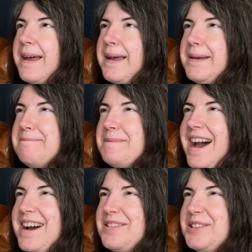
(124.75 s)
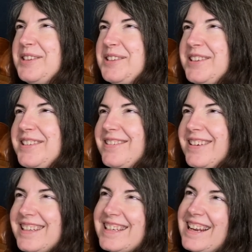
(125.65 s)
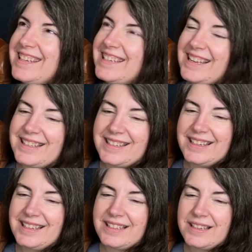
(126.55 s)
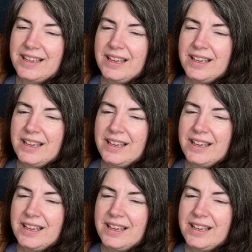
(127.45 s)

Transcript: Um, how to translate that is